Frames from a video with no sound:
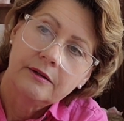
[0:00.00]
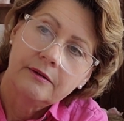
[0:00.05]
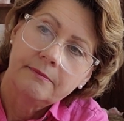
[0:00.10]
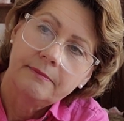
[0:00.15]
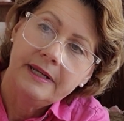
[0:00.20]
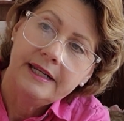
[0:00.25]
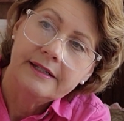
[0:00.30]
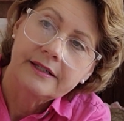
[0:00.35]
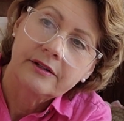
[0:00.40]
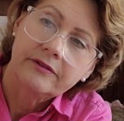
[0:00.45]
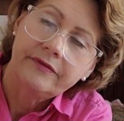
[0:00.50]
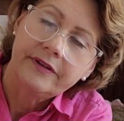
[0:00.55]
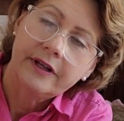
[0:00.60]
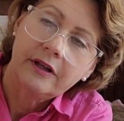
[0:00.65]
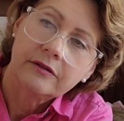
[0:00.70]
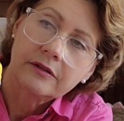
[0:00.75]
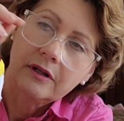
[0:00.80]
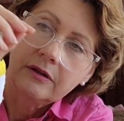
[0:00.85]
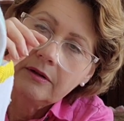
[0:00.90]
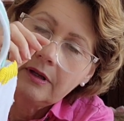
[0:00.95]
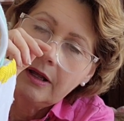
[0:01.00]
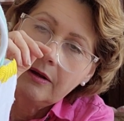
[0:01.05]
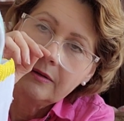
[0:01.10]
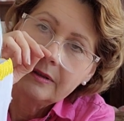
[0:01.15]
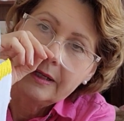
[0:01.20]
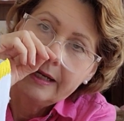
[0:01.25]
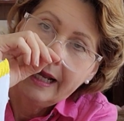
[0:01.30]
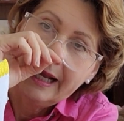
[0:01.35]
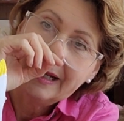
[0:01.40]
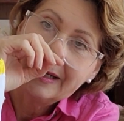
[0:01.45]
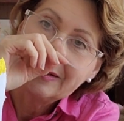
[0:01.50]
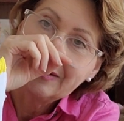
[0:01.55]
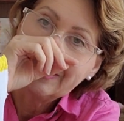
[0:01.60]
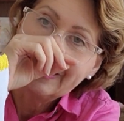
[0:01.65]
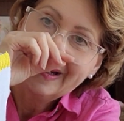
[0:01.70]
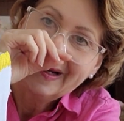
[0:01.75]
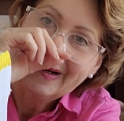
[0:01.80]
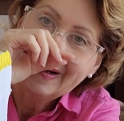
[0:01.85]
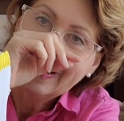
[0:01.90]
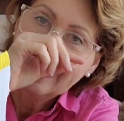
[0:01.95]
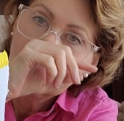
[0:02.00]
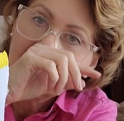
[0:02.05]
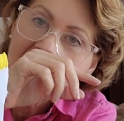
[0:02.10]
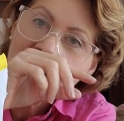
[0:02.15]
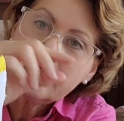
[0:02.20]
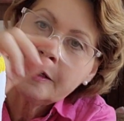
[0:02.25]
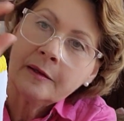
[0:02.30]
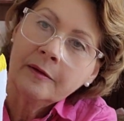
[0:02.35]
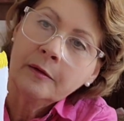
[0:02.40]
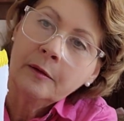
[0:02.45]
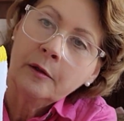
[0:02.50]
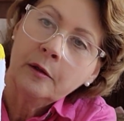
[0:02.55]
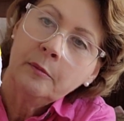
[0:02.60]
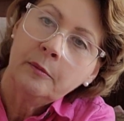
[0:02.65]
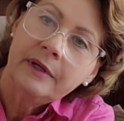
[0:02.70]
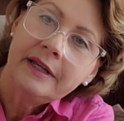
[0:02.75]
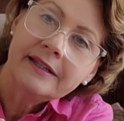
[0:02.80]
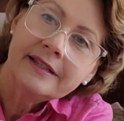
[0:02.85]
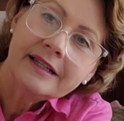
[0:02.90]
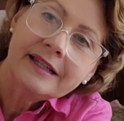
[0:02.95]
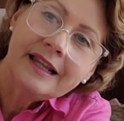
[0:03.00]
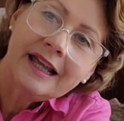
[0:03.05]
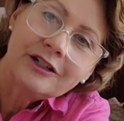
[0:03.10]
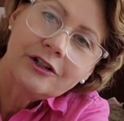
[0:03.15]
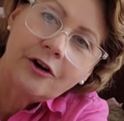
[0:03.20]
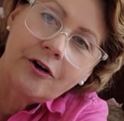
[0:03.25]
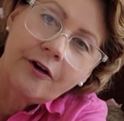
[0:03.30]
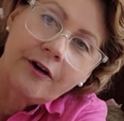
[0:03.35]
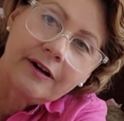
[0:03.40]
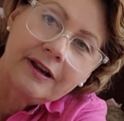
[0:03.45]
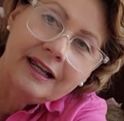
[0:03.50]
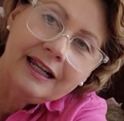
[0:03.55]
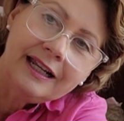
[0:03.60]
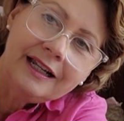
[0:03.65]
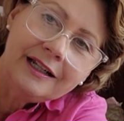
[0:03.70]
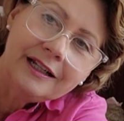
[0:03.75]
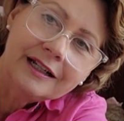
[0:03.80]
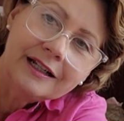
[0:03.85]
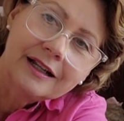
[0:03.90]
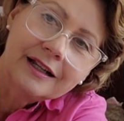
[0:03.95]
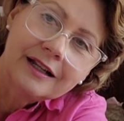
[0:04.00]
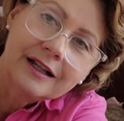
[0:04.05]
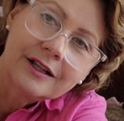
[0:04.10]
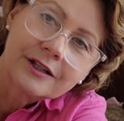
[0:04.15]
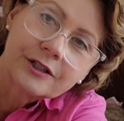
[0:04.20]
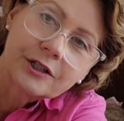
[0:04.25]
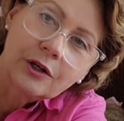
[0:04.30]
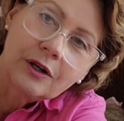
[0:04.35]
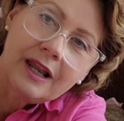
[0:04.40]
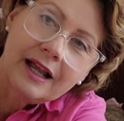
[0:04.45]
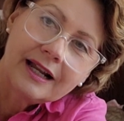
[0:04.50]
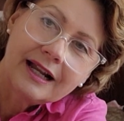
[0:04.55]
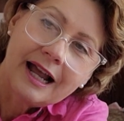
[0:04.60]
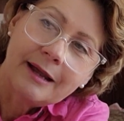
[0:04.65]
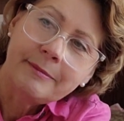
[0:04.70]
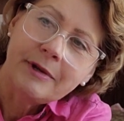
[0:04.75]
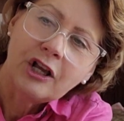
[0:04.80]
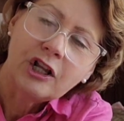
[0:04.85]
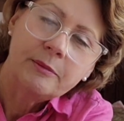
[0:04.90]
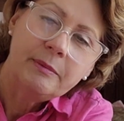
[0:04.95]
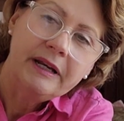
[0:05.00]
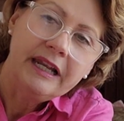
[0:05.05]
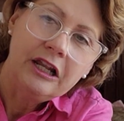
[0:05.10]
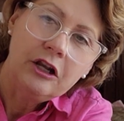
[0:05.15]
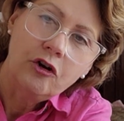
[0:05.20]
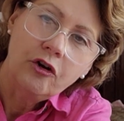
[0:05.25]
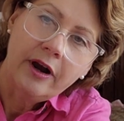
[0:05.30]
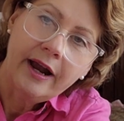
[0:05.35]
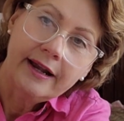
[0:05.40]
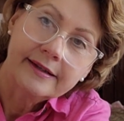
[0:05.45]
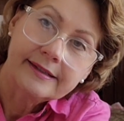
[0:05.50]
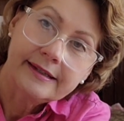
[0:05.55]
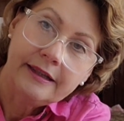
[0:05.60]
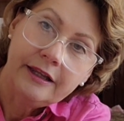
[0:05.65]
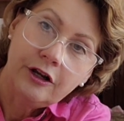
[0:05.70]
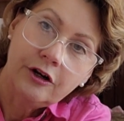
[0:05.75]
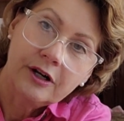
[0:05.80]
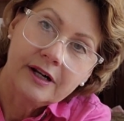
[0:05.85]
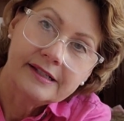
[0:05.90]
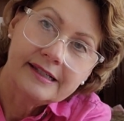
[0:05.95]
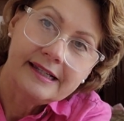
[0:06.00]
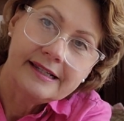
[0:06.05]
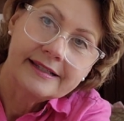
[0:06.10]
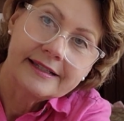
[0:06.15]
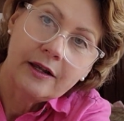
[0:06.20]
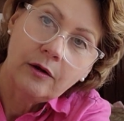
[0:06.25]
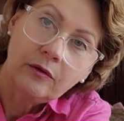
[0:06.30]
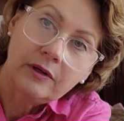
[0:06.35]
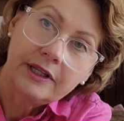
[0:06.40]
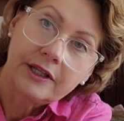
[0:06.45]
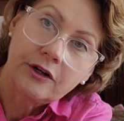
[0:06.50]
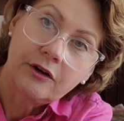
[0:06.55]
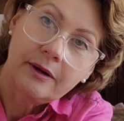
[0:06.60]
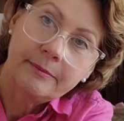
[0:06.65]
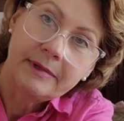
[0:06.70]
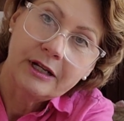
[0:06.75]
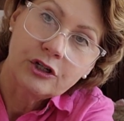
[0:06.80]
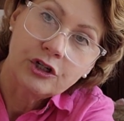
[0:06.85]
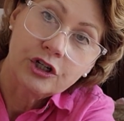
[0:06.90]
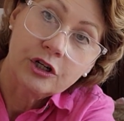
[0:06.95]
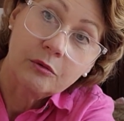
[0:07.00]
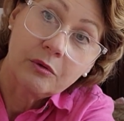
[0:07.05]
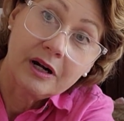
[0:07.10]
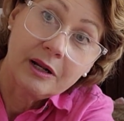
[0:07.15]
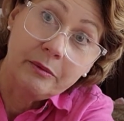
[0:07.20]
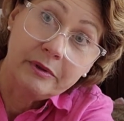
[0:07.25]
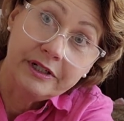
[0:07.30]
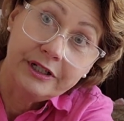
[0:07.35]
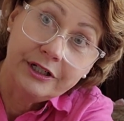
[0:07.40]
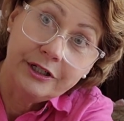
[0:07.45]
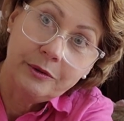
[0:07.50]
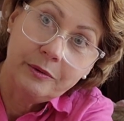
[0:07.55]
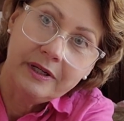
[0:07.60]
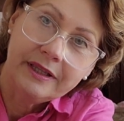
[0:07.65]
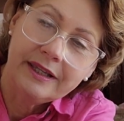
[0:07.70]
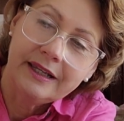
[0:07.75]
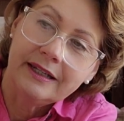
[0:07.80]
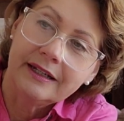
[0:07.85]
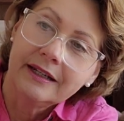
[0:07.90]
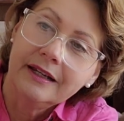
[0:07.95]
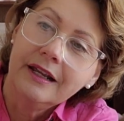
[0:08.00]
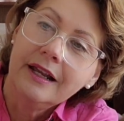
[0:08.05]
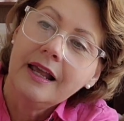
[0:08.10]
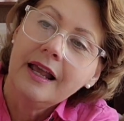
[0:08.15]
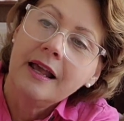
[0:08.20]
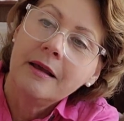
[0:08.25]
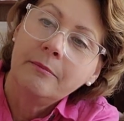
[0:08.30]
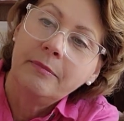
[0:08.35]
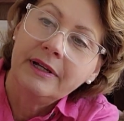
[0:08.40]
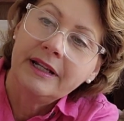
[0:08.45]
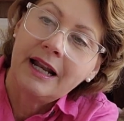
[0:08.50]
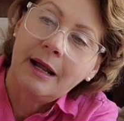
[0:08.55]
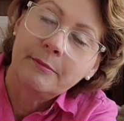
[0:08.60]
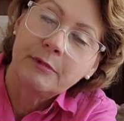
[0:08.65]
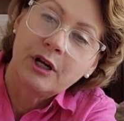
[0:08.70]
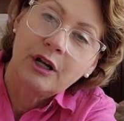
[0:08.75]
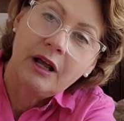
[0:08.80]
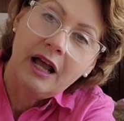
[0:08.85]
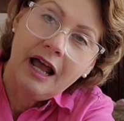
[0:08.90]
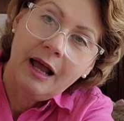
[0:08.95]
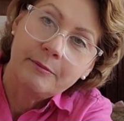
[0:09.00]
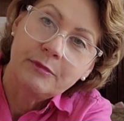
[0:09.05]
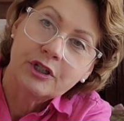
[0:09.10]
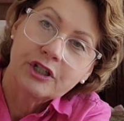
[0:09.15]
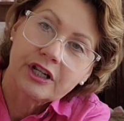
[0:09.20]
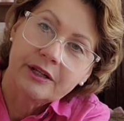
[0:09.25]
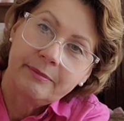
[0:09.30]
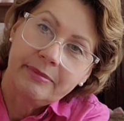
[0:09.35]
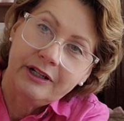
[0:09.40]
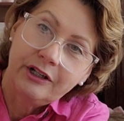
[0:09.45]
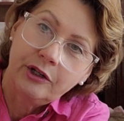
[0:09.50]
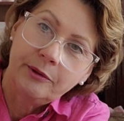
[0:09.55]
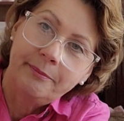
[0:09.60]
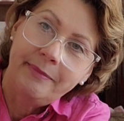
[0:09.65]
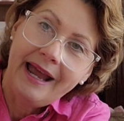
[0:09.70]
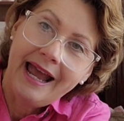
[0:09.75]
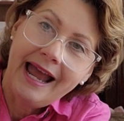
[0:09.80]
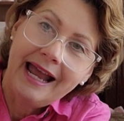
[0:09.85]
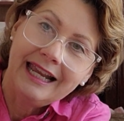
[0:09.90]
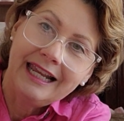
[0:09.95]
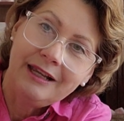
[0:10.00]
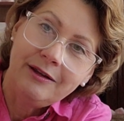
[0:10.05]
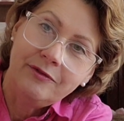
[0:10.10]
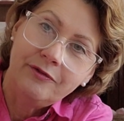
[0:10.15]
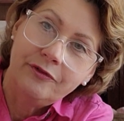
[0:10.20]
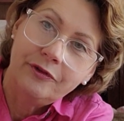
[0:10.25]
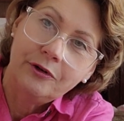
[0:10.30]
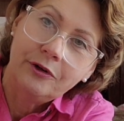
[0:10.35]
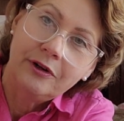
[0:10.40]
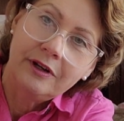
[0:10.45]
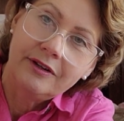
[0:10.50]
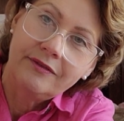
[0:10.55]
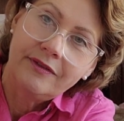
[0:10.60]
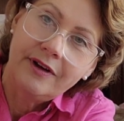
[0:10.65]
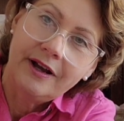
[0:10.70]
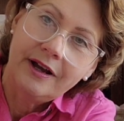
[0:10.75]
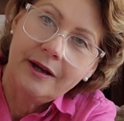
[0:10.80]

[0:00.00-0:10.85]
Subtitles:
piece of felt along the handle there. But isn't that darling? So like, I'm not gonna put any grass in there because he's so little. I'm not sure what he would do with it, but I'm just gonna put a little baggie full of